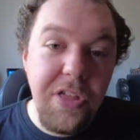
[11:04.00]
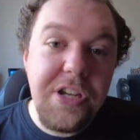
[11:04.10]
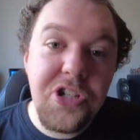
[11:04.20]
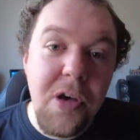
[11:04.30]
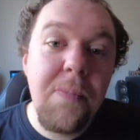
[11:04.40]

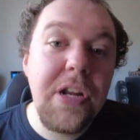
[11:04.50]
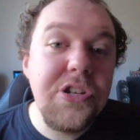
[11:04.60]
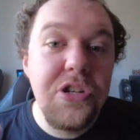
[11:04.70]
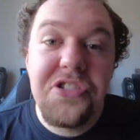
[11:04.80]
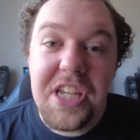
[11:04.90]
these
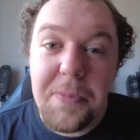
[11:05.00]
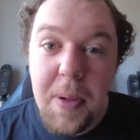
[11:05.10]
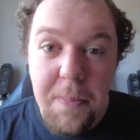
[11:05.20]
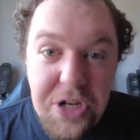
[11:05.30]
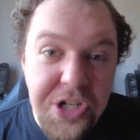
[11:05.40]
companies to seek
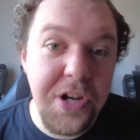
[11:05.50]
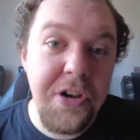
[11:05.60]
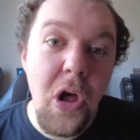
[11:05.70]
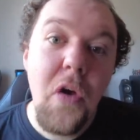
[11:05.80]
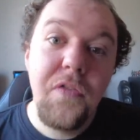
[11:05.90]

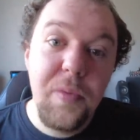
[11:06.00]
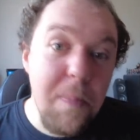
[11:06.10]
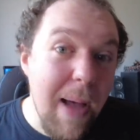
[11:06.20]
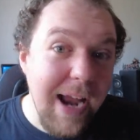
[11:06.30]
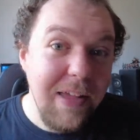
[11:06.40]
permission from the
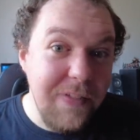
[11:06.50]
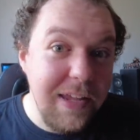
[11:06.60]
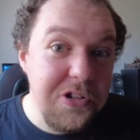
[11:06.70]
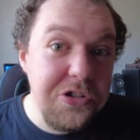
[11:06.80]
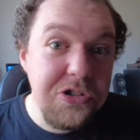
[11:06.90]
Bank of
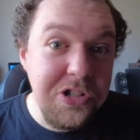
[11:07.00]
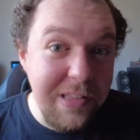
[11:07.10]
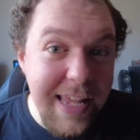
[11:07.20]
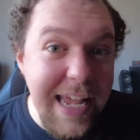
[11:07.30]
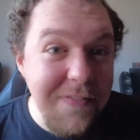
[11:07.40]
England to
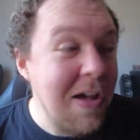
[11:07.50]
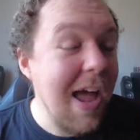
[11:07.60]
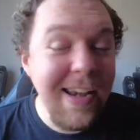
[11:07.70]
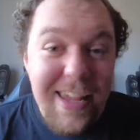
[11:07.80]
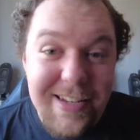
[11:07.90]
leave.
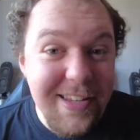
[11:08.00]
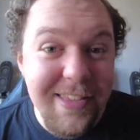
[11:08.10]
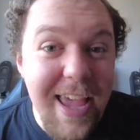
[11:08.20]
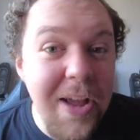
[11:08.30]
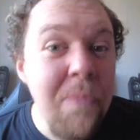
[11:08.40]
And here's the
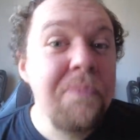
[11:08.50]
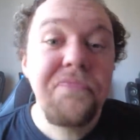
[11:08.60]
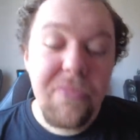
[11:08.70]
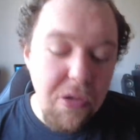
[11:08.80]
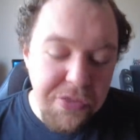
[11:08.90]
thing,
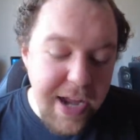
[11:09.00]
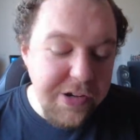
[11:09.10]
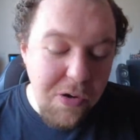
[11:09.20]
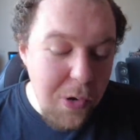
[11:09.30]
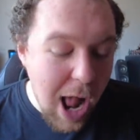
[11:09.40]
they
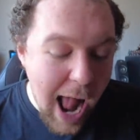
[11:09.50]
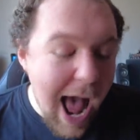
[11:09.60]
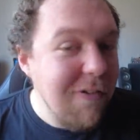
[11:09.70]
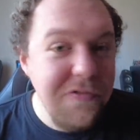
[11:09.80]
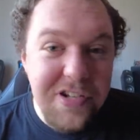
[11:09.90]
don't
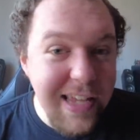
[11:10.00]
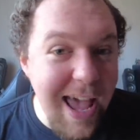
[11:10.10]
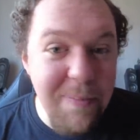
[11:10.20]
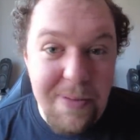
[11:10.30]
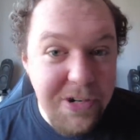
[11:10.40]
have to
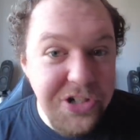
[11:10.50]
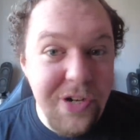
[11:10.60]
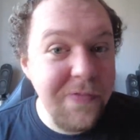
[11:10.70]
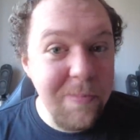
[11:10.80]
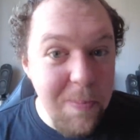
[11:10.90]
get
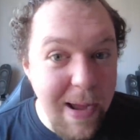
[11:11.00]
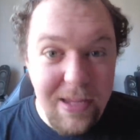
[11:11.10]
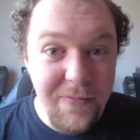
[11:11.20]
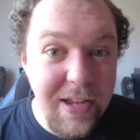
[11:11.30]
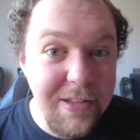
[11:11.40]
permission from the
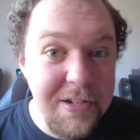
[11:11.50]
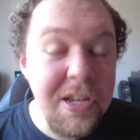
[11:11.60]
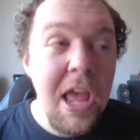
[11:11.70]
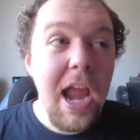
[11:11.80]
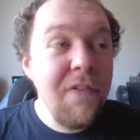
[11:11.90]
Bank of
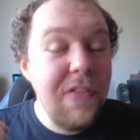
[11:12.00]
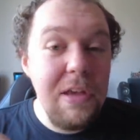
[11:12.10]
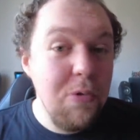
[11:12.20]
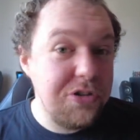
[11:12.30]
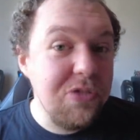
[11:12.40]
England if
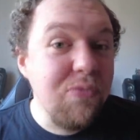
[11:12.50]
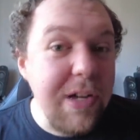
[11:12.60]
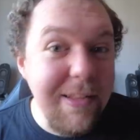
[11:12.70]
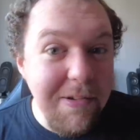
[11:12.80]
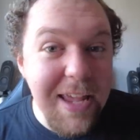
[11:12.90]
they want to
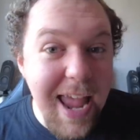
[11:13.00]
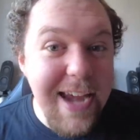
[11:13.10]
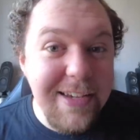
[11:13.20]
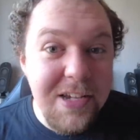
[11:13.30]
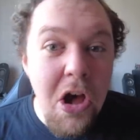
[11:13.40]

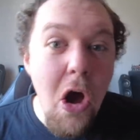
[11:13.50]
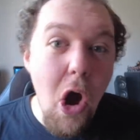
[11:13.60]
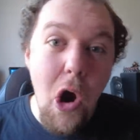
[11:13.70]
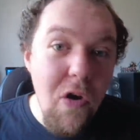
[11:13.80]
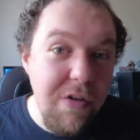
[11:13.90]
relocate
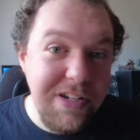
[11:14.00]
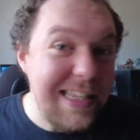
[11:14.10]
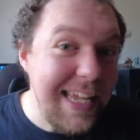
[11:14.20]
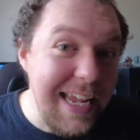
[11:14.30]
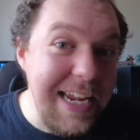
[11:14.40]
over
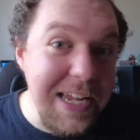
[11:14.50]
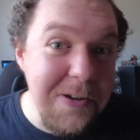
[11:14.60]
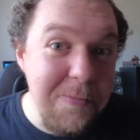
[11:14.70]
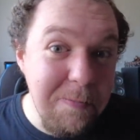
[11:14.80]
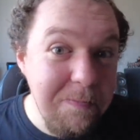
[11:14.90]
to the
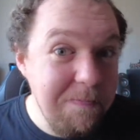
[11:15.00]
EU.